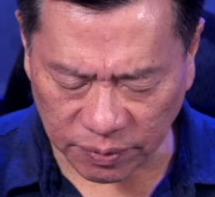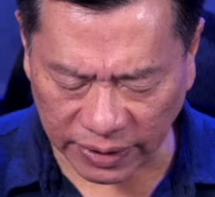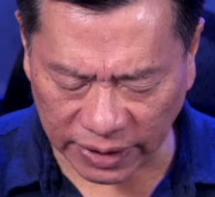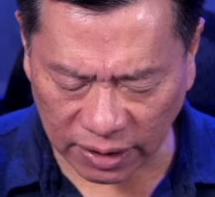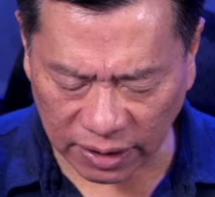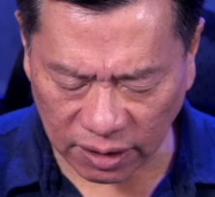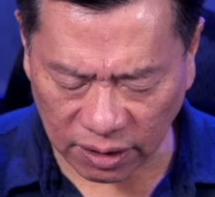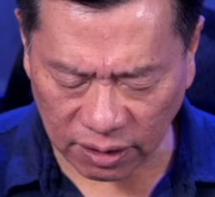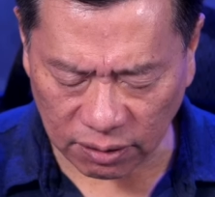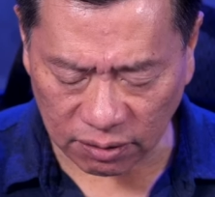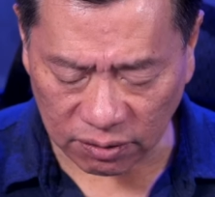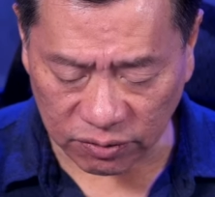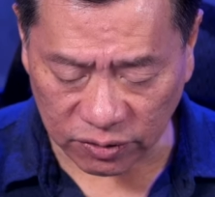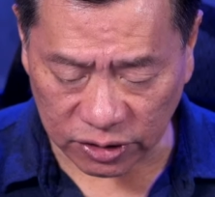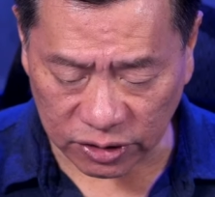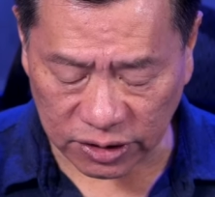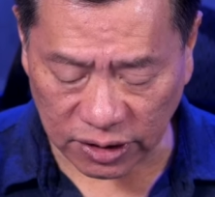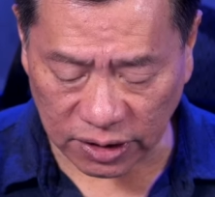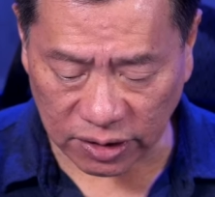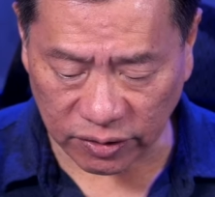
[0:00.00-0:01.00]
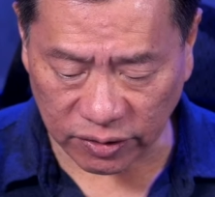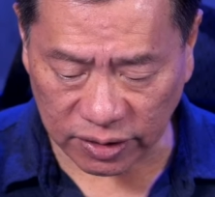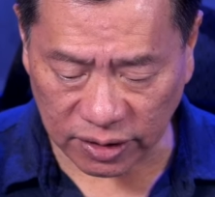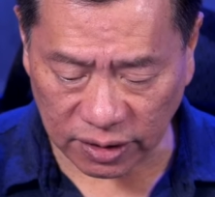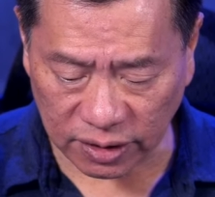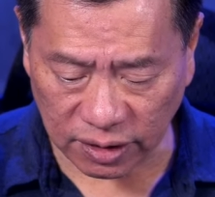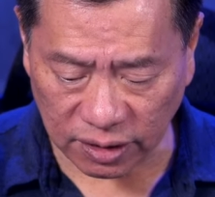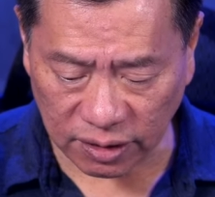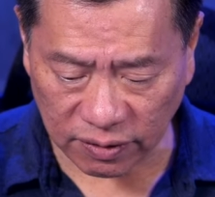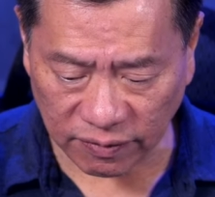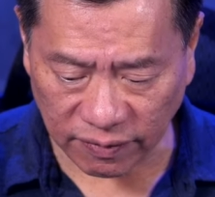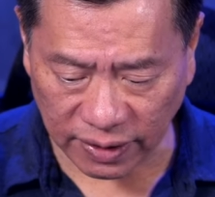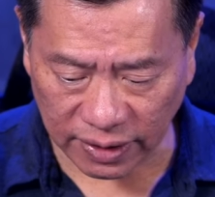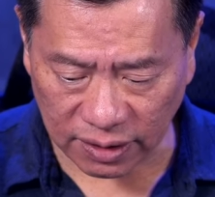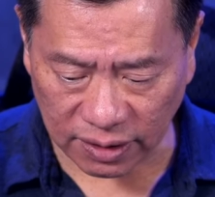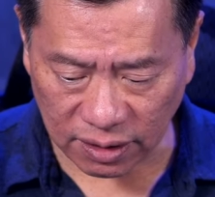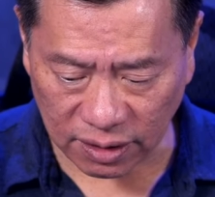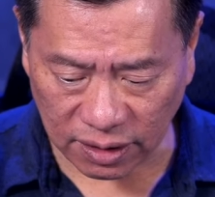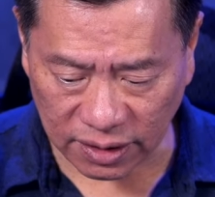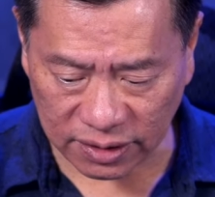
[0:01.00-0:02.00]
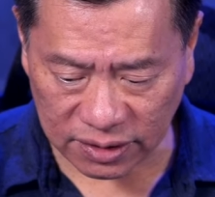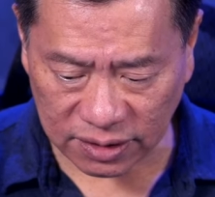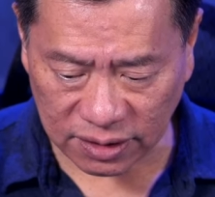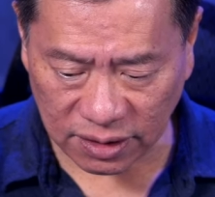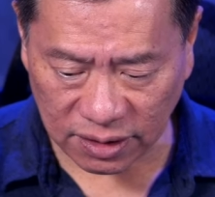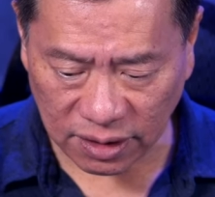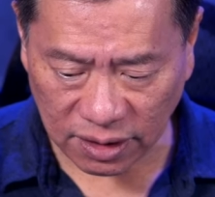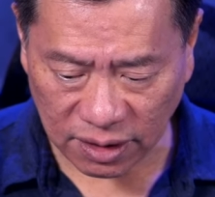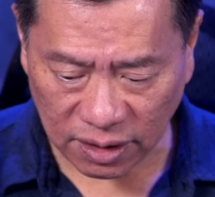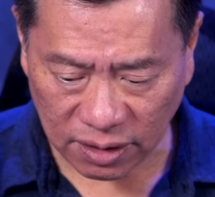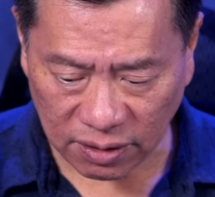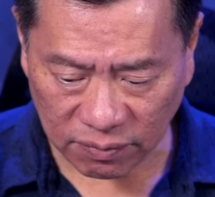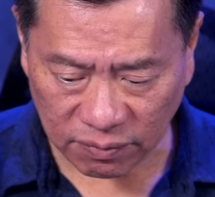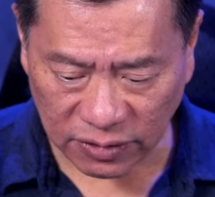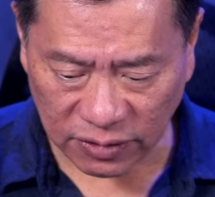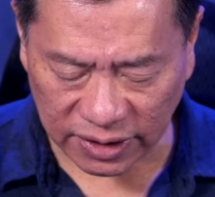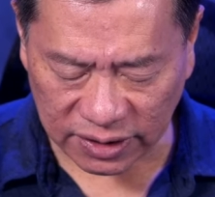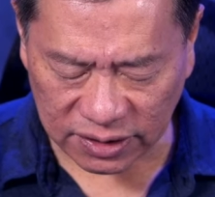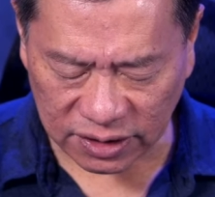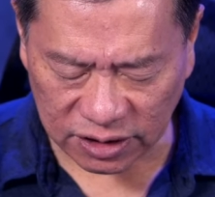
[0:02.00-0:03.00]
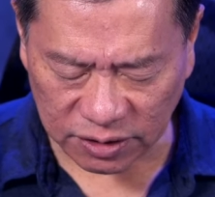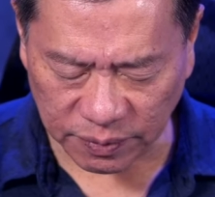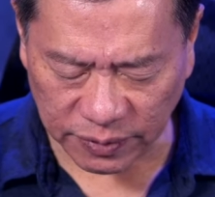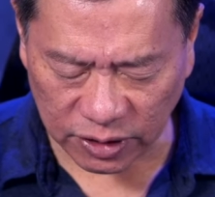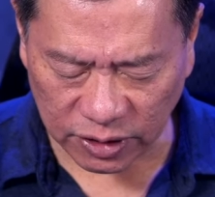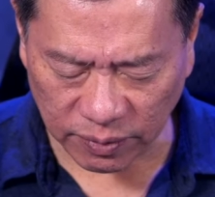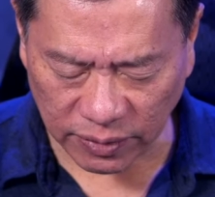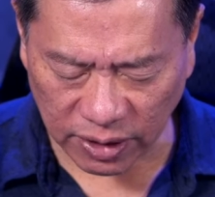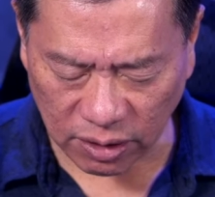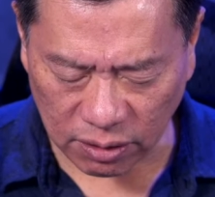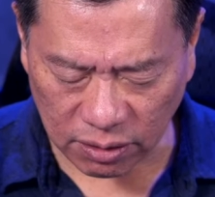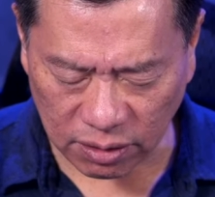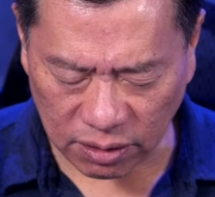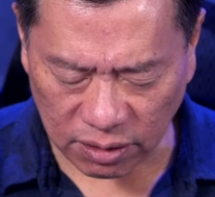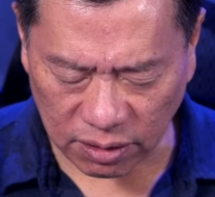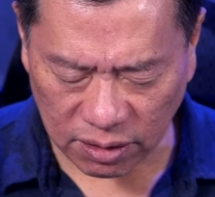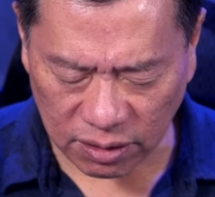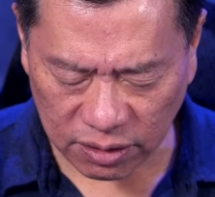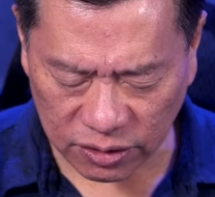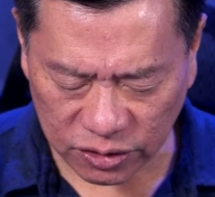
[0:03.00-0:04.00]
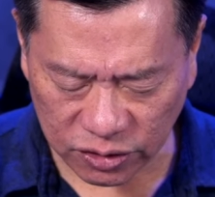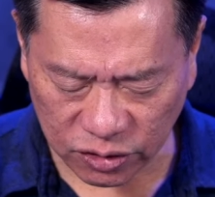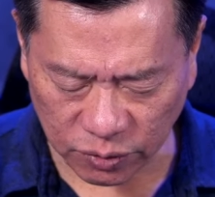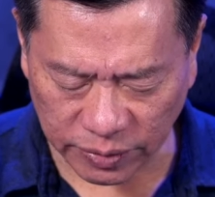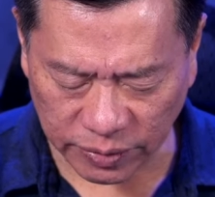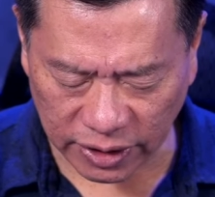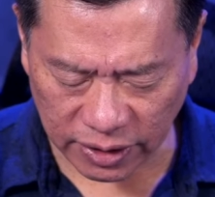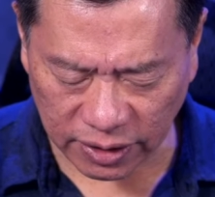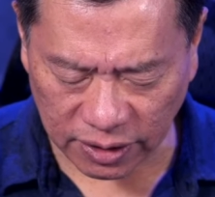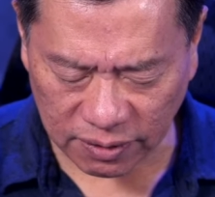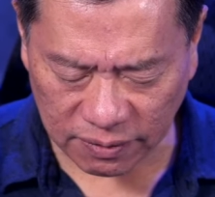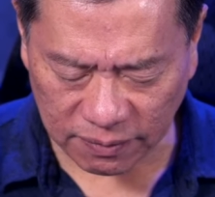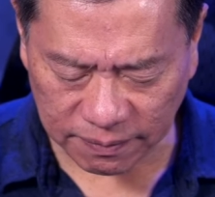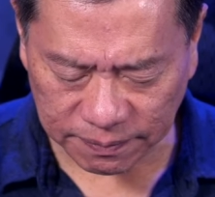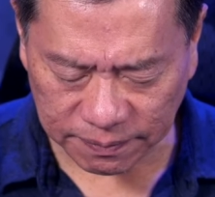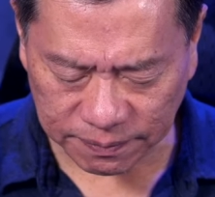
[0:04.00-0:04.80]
Earth be healed, regenerated, and revitalized. Blessings be to Mother Earth. So be it.